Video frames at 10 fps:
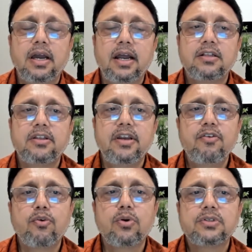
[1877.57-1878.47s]
and
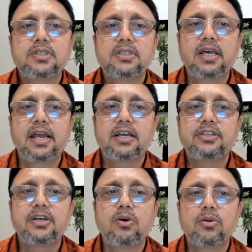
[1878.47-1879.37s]
three forces are
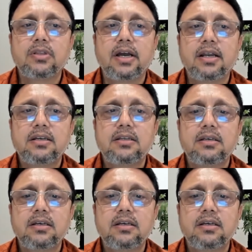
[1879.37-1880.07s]
acting on that,